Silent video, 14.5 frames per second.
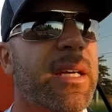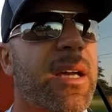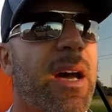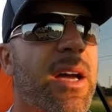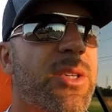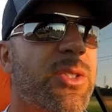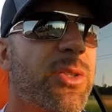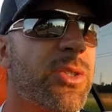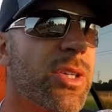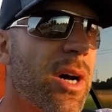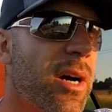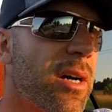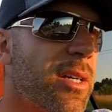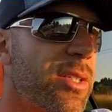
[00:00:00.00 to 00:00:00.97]
that guys are
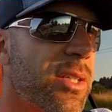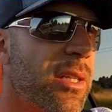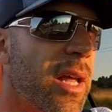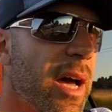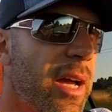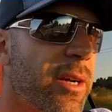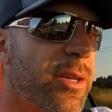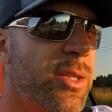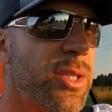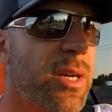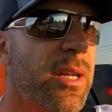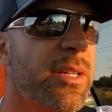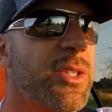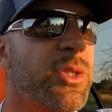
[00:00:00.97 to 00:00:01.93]
dogs and
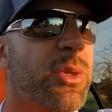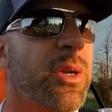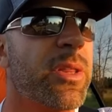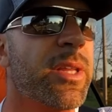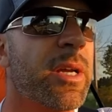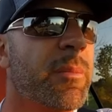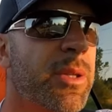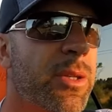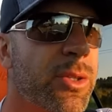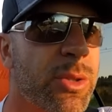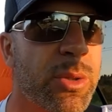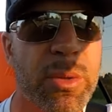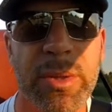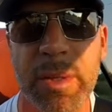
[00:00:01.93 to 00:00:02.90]
liars and all this sort of thing, but the
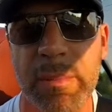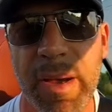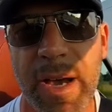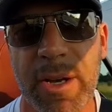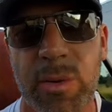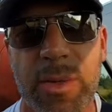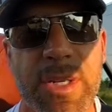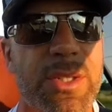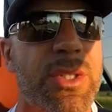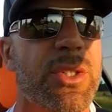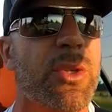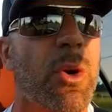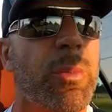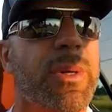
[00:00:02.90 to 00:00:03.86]
truth of the matter is,
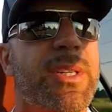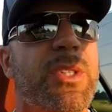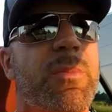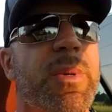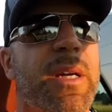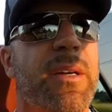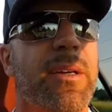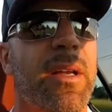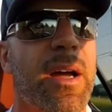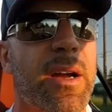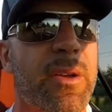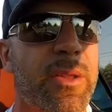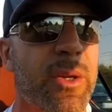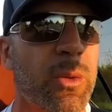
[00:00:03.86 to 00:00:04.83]
is nobody's a bigger
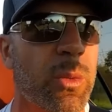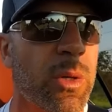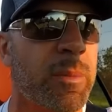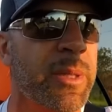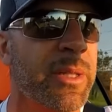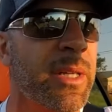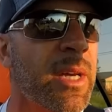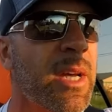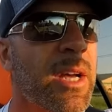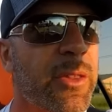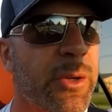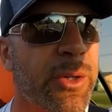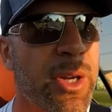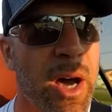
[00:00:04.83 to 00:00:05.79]
liar than a woman.
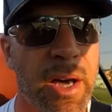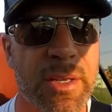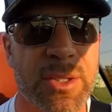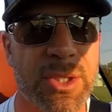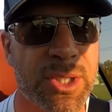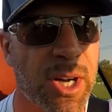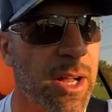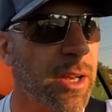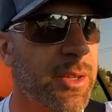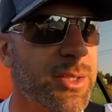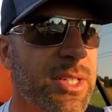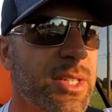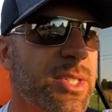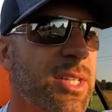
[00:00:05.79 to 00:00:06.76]
They're not as tall
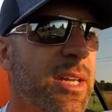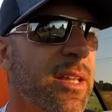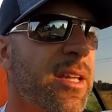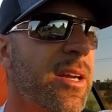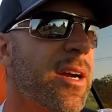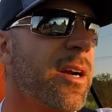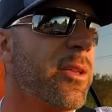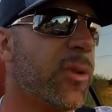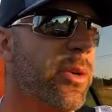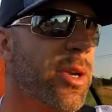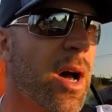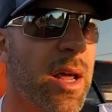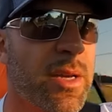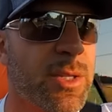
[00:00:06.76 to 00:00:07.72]
as they say they are.
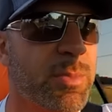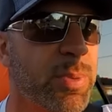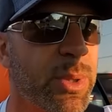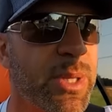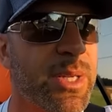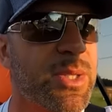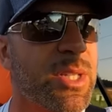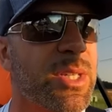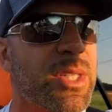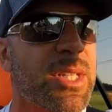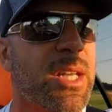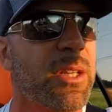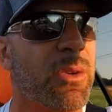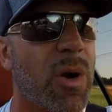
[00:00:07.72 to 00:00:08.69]
They're not as pretty as they
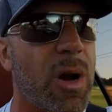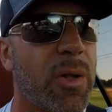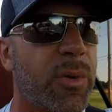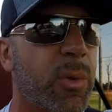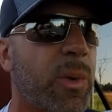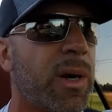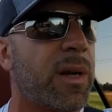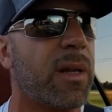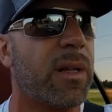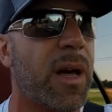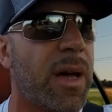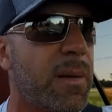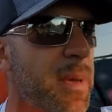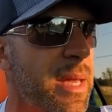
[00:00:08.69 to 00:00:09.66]
say they are. They're wearing a
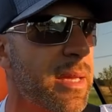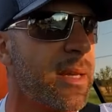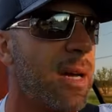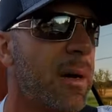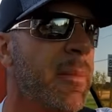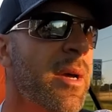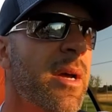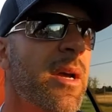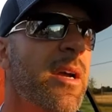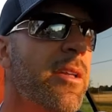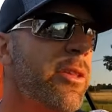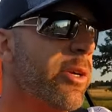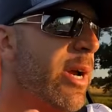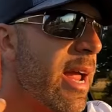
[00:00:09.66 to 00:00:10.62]
lot of makeup.
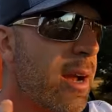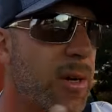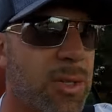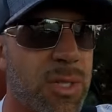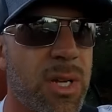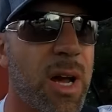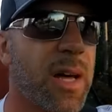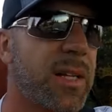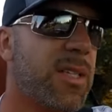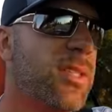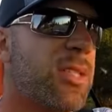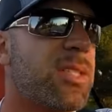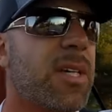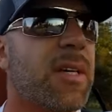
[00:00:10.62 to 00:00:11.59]
Their hair's not
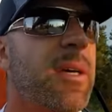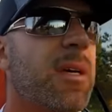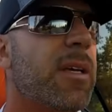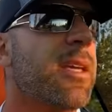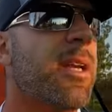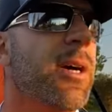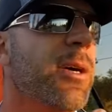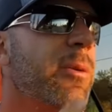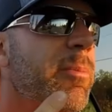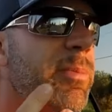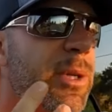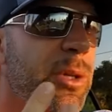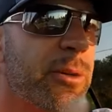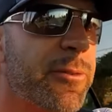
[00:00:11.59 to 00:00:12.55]
as you know
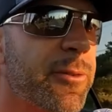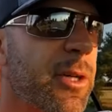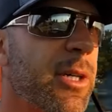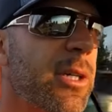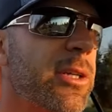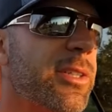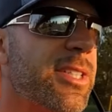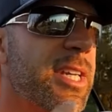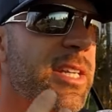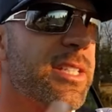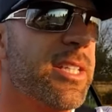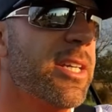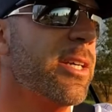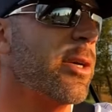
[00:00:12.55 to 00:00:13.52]
beautiful or
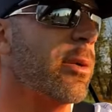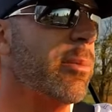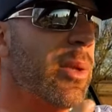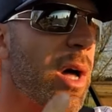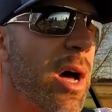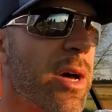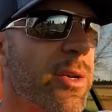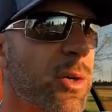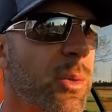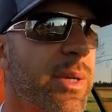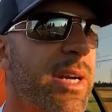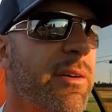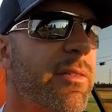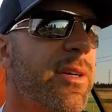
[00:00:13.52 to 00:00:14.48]
tinted or blonde or
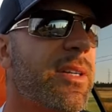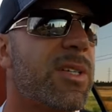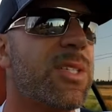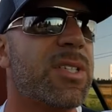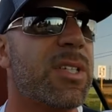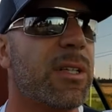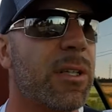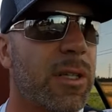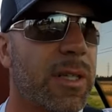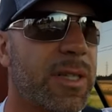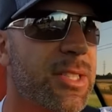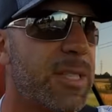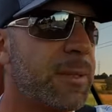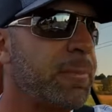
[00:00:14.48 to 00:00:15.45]
whatever it is as it
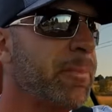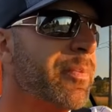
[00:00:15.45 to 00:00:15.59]
looks.